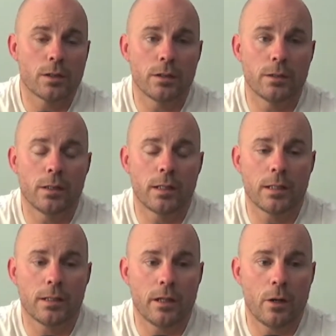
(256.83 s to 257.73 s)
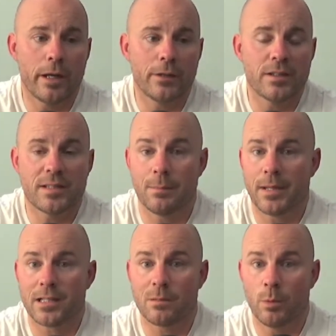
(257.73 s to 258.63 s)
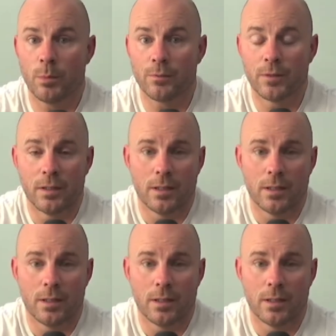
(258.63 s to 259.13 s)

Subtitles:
and, you know, I only see a maximum of